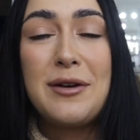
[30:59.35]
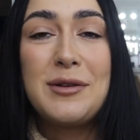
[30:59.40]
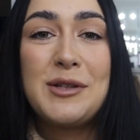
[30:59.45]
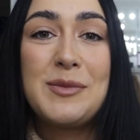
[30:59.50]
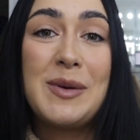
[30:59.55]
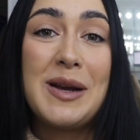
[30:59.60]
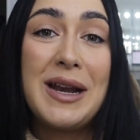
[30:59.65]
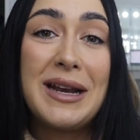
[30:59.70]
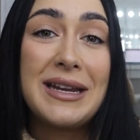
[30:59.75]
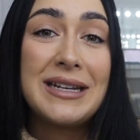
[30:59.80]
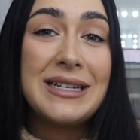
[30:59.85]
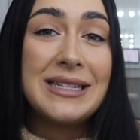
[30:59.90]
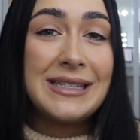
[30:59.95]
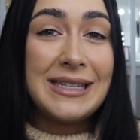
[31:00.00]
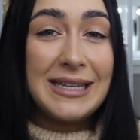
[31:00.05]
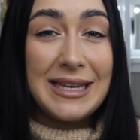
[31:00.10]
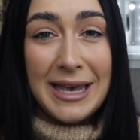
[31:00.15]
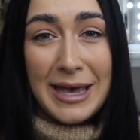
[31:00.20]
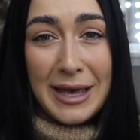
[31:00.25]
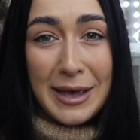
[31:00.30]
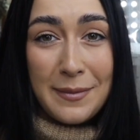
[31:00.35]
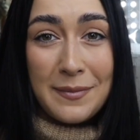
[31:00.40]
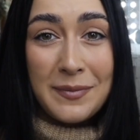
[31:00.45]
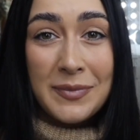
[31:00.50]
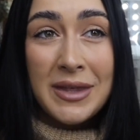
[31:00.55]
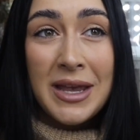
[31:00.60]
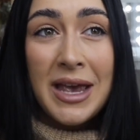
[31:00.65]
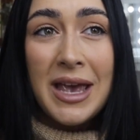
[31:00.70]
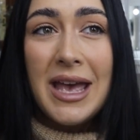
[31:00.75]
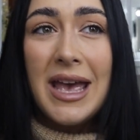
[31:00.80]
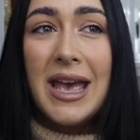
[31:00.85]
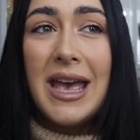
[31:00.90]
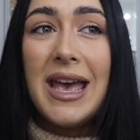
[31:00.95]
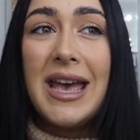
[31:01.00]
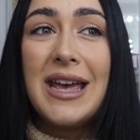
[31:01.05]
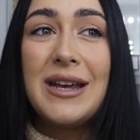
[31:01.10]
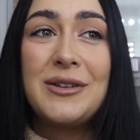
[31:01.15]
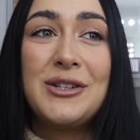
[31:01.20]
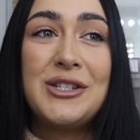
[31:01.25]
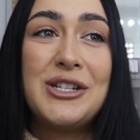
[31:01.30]
I was pretending I didn't see him.
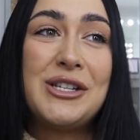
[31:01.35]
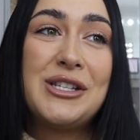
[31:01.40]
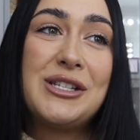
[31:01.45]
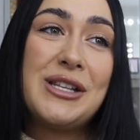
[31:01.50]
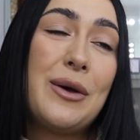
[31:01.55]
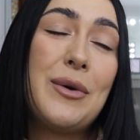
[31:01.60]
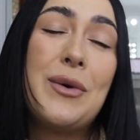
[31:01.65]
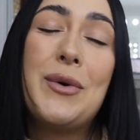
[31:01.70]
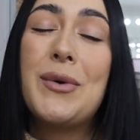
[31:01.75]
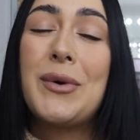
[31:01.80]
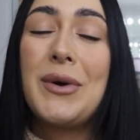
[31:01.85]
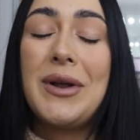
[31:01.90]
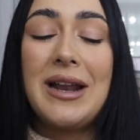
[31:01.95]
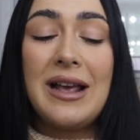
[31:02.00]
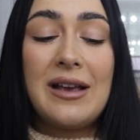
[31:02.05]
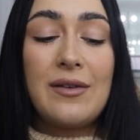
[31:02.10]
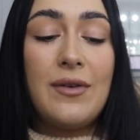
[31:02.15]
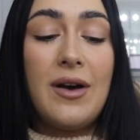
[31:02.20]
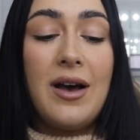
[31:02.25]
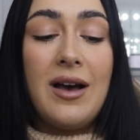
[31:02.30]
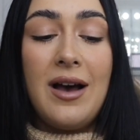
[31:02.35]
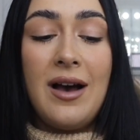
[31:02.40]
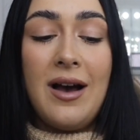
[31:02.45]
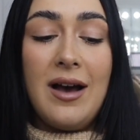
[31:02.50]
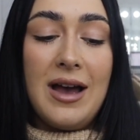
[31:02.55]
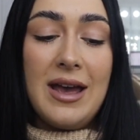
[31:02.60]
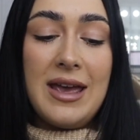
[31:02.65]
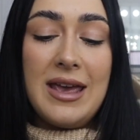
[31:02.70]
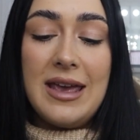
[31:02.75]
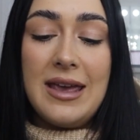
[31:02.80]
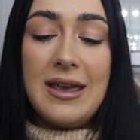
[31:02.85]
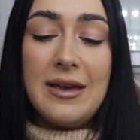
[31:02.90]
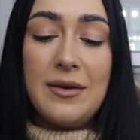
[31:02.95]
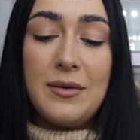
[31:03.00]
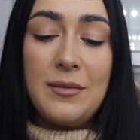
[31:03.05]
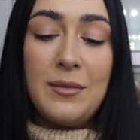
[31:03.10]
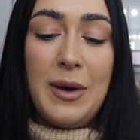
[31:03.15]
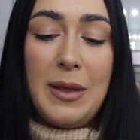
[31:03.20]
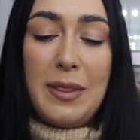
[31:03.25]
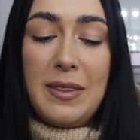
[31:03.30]
It was just so awkward. Like, if I
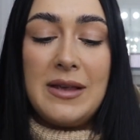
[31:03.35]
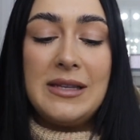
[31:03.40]
went